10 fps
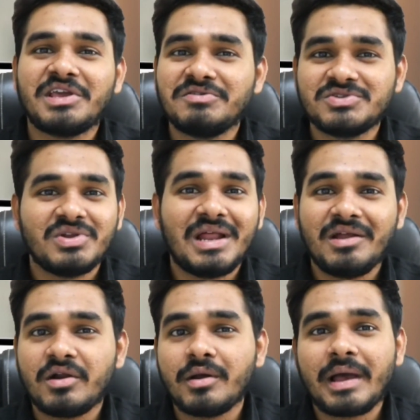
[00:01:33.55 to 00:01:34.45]
It will
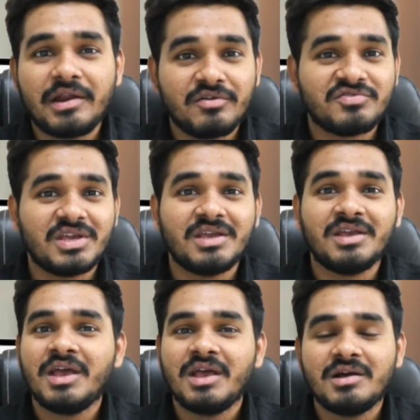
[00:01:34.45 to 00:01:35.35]
give you an alarm kind of
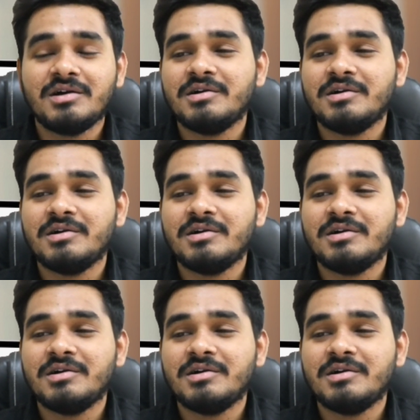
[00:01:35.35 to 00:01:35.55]
thing.